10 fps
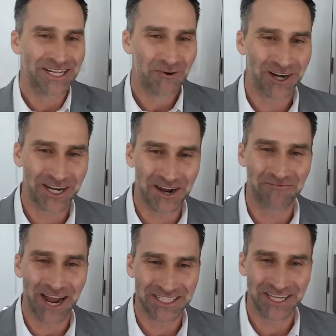We're gonna come
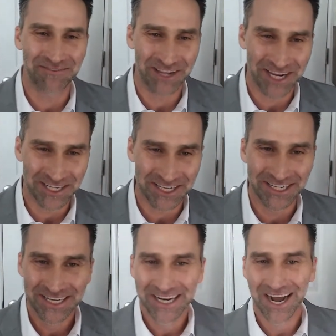back to him, Casey.
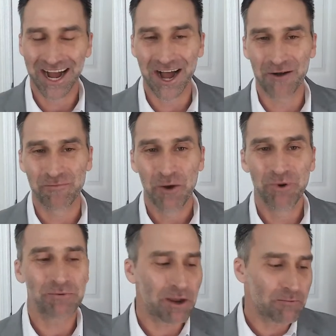But
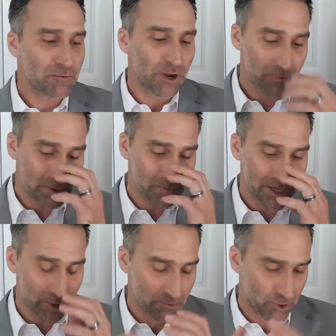
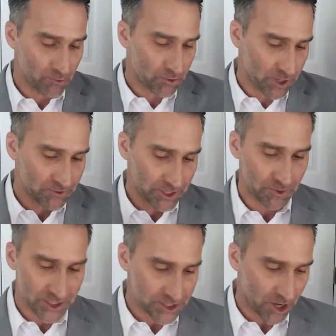where I really
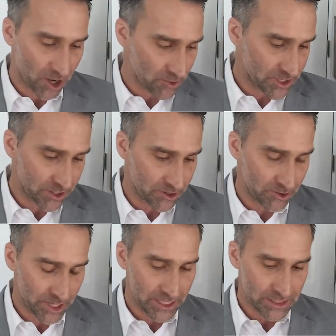want to start with you
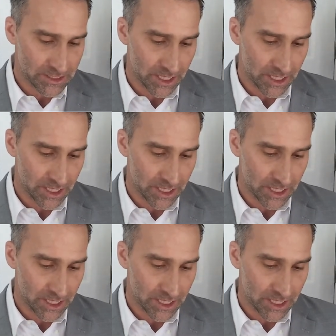is,